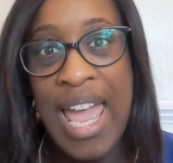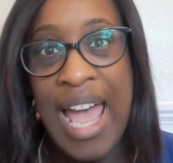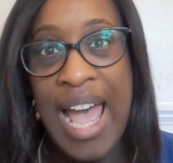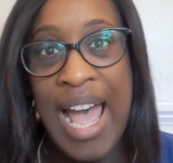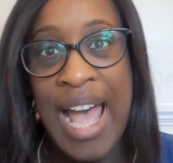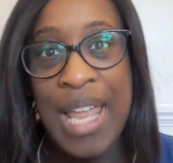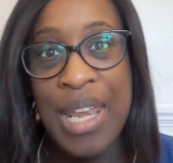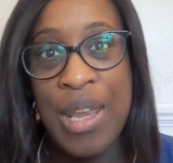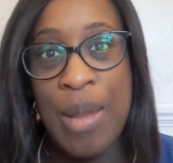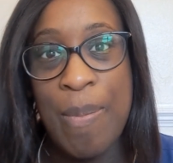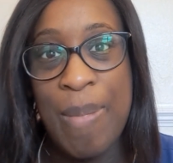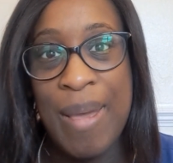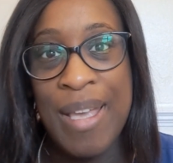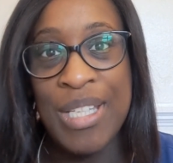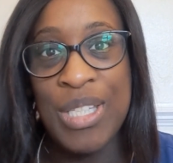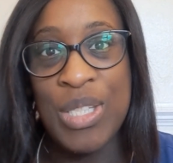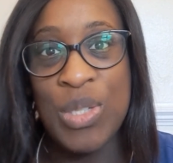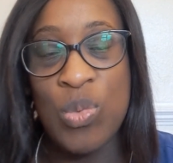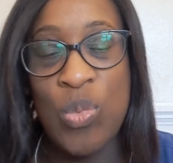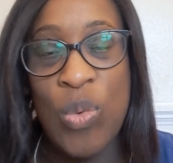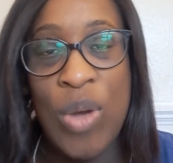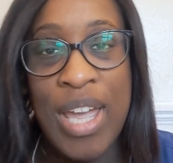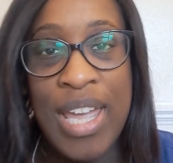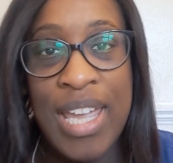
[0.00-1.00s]
And the
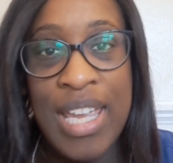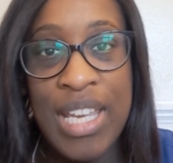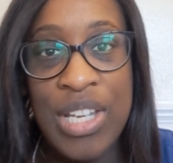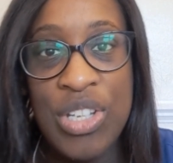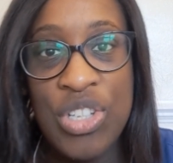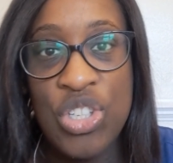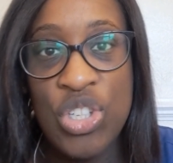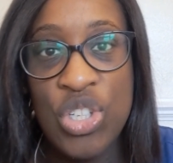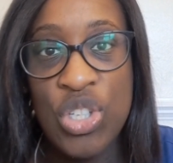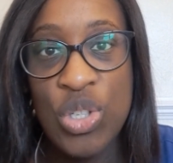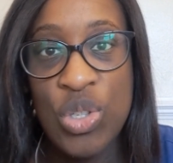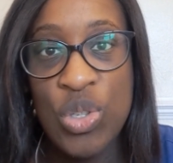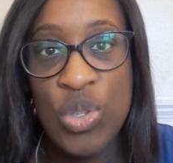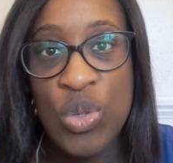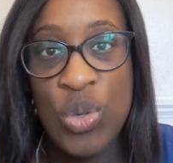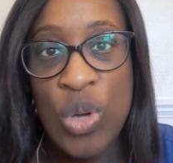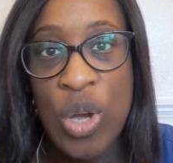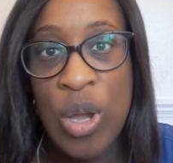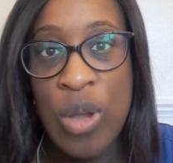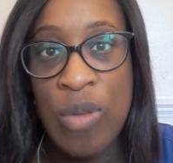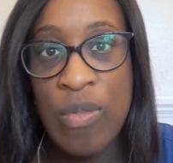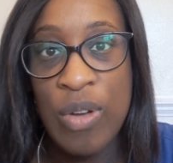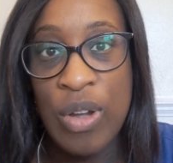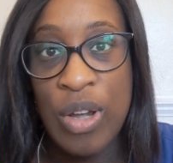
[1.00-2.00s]
best way to
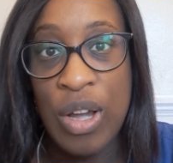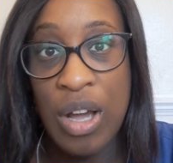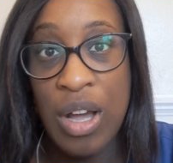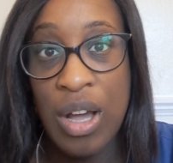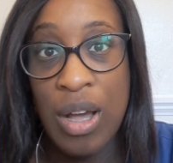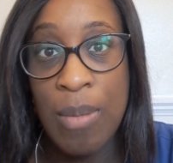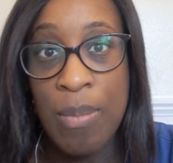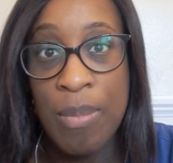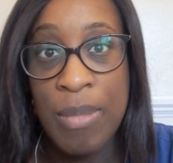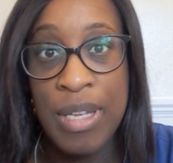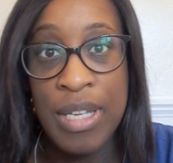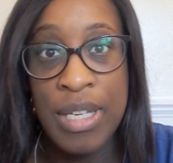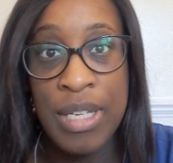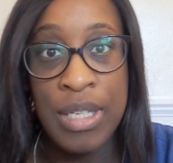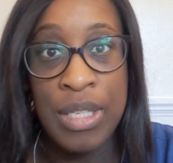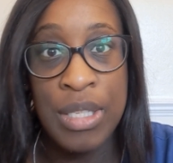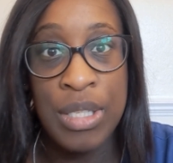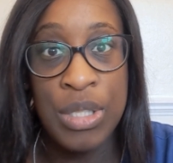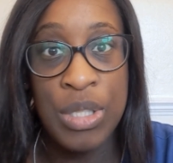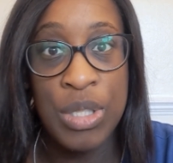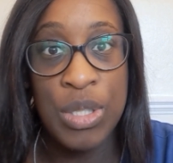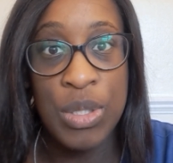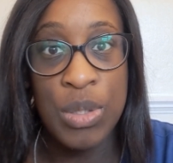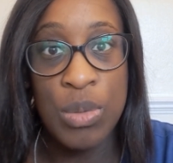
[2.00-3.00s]
overcome
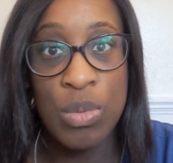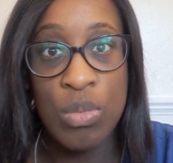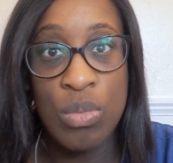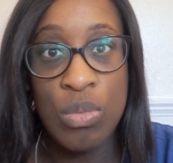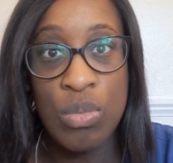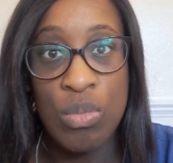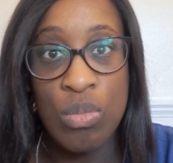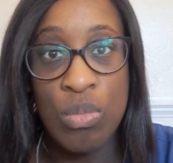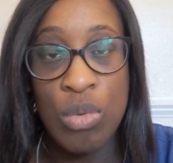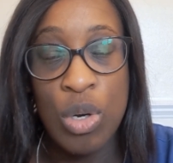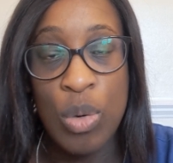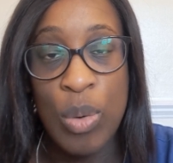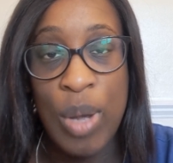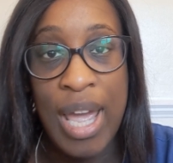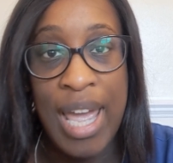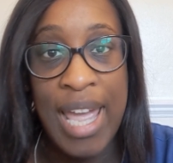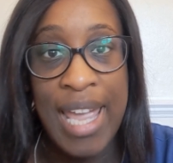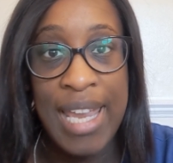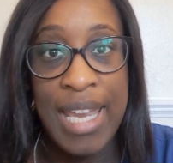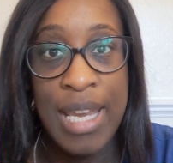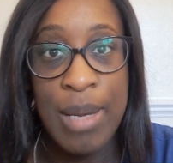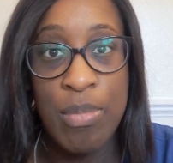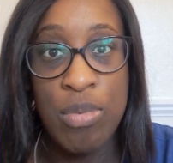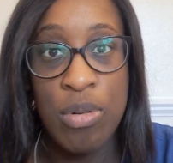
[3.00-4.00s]
is, well,
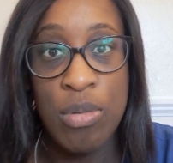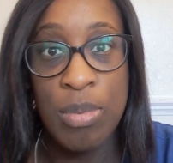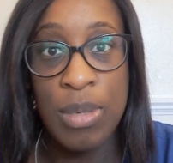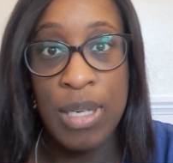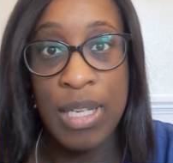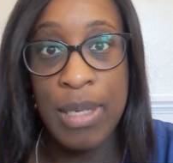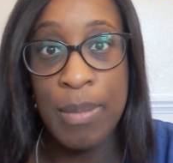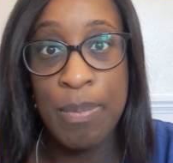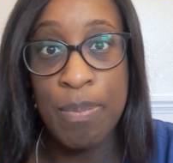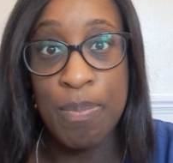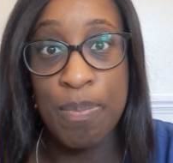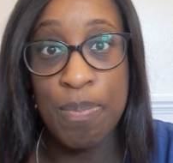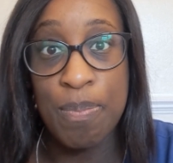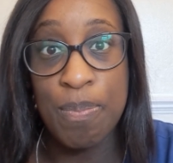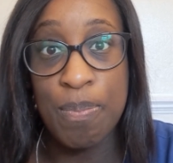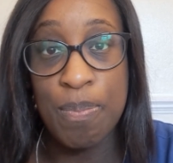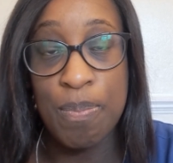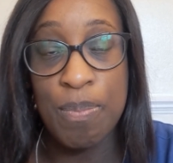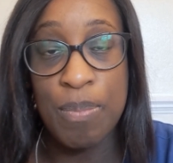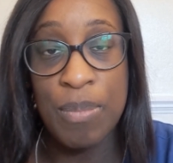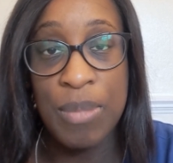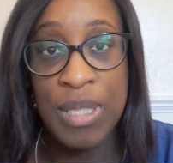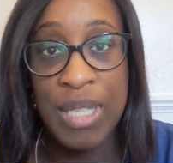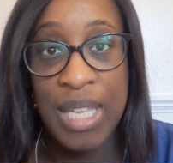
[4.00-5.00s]
A, probably
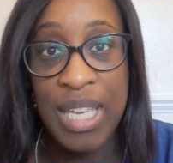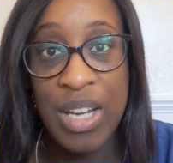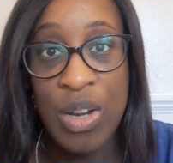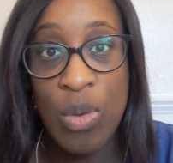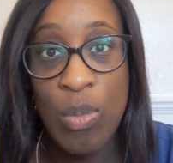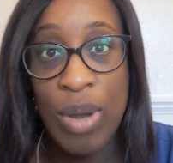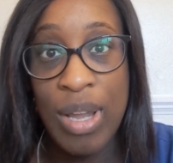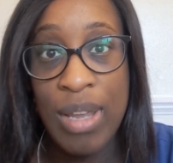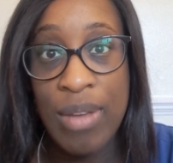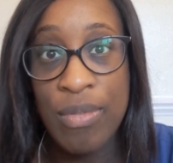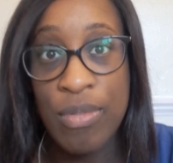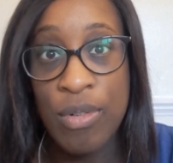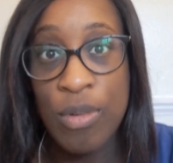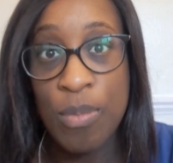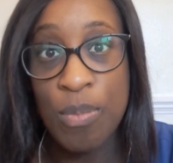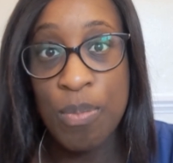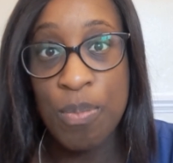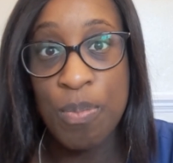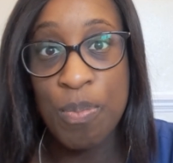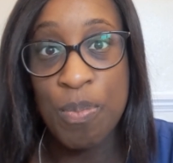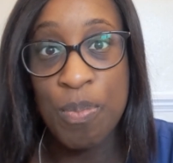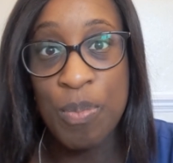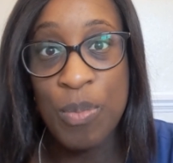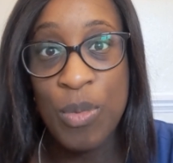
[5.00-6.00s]
staying away
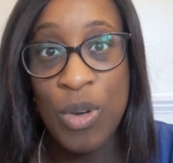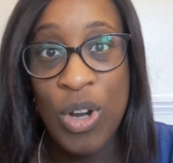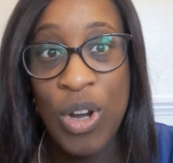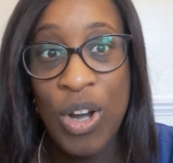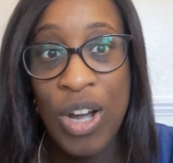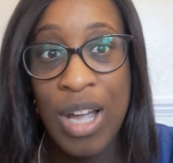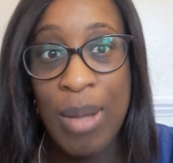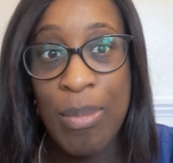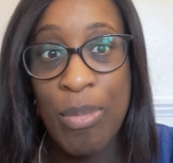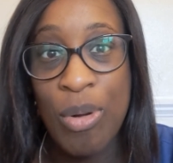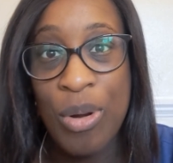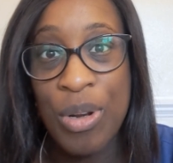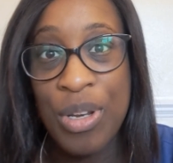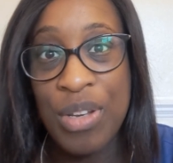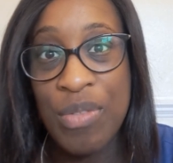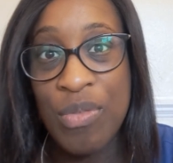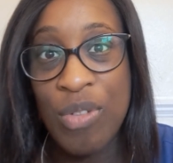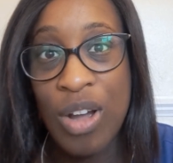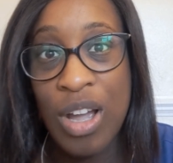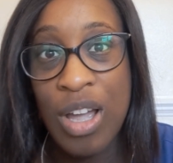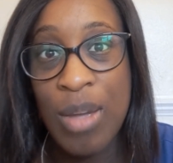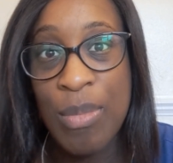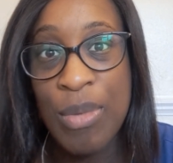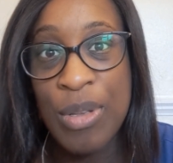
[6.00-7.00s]
from high pollen
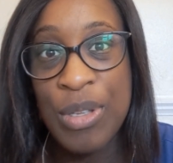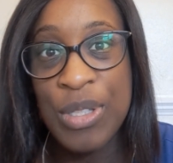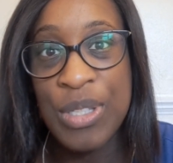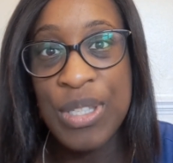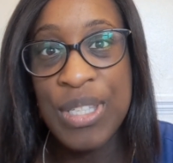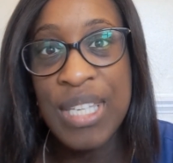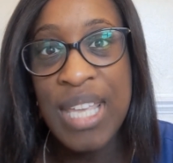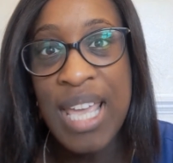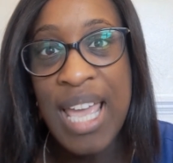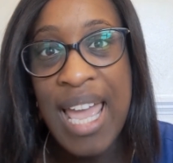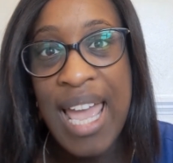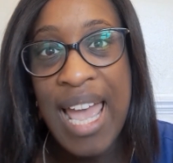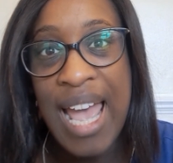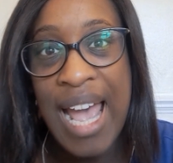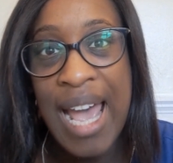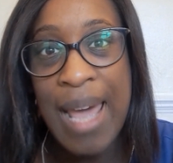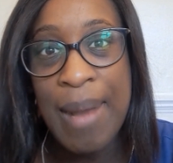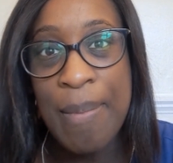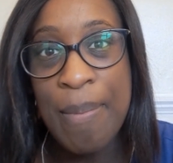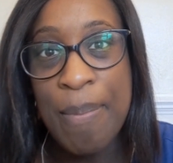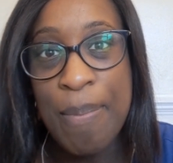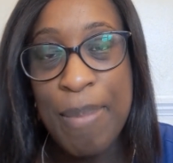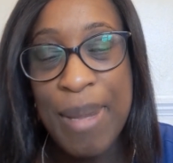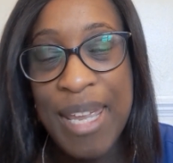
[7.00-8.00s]
environments,
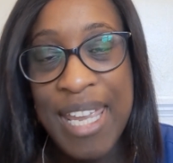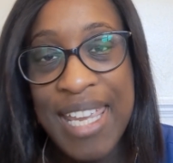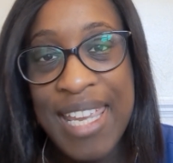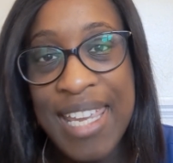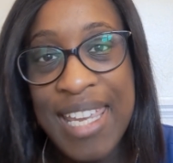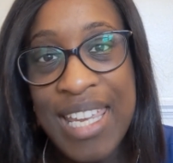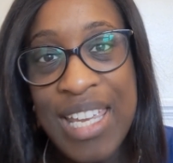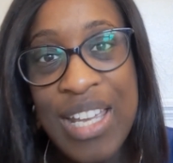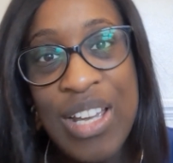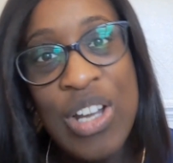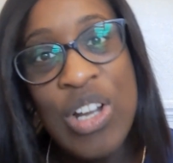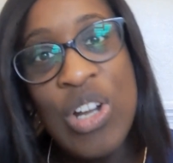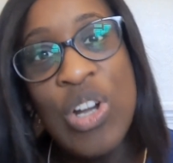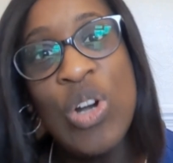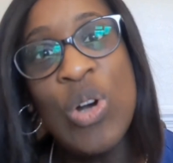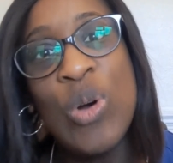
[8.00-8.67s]
and B,